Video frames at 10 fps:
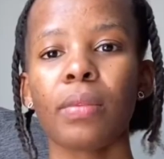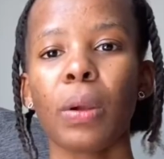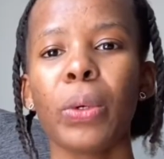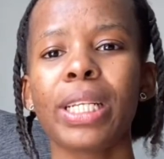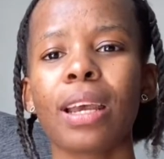
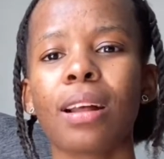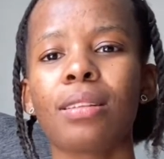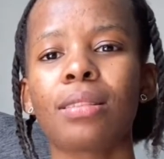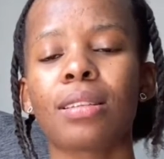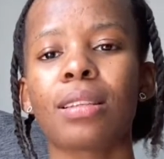We
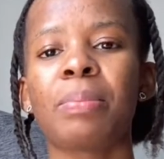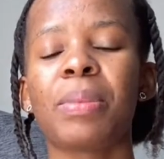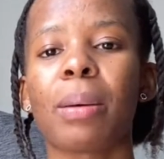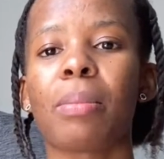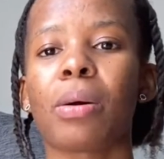tackled step
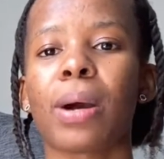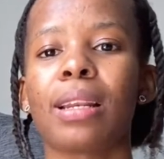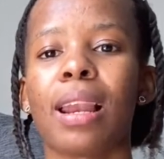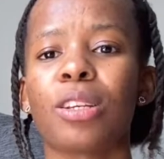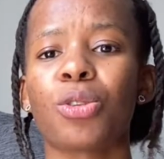number
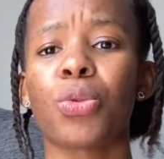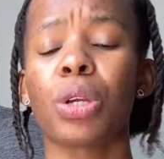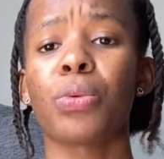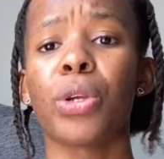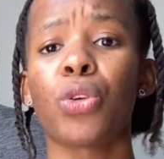one last
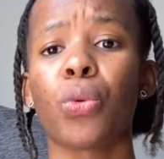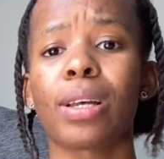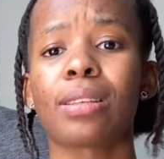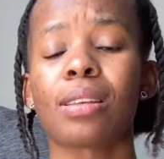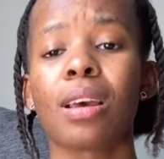week, which
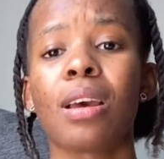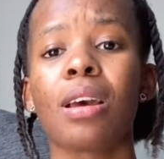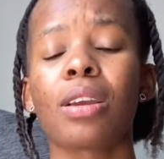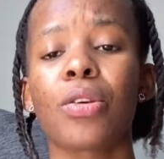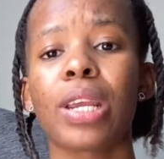was
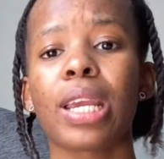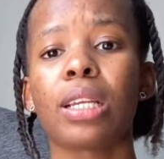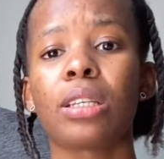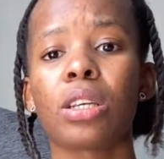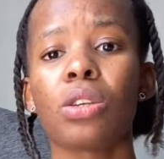
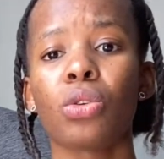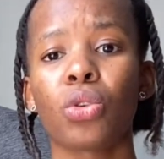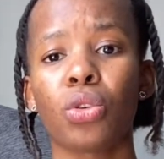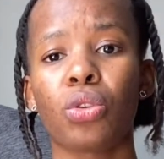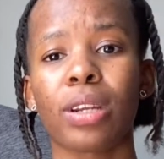creating your
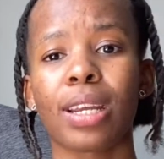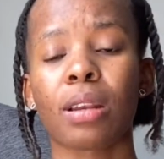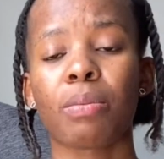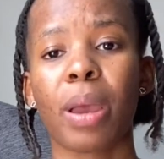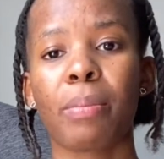
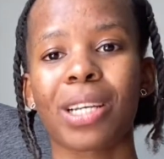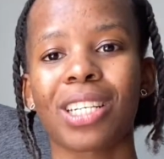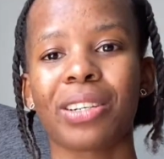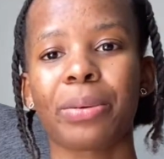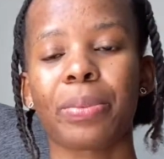student
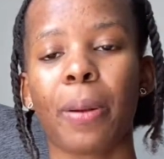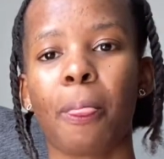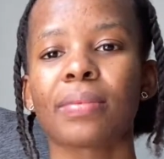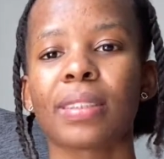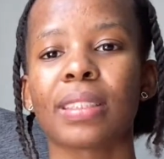membership.
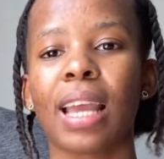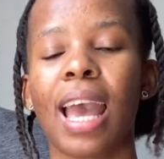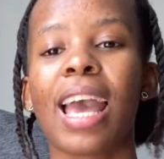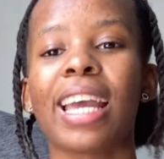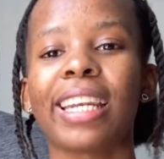
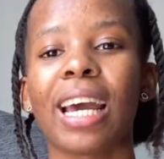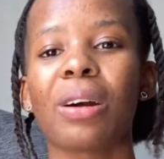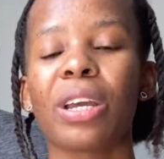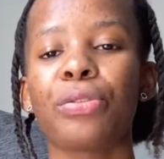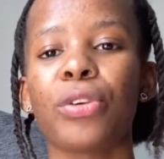Now,
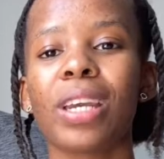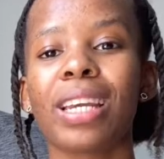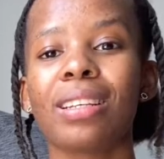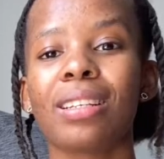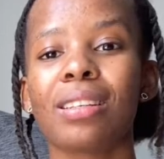a few
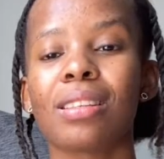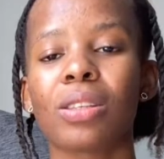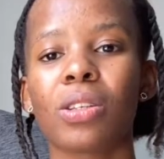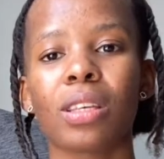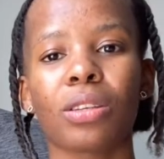additions
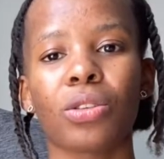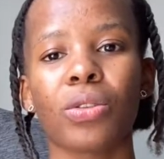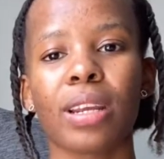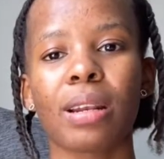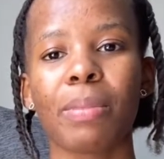to the
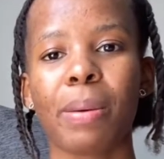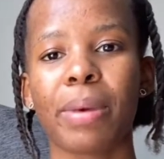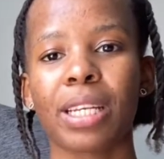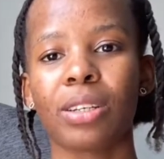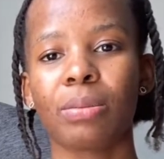student
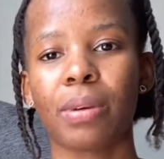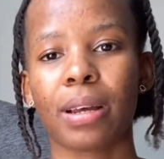membership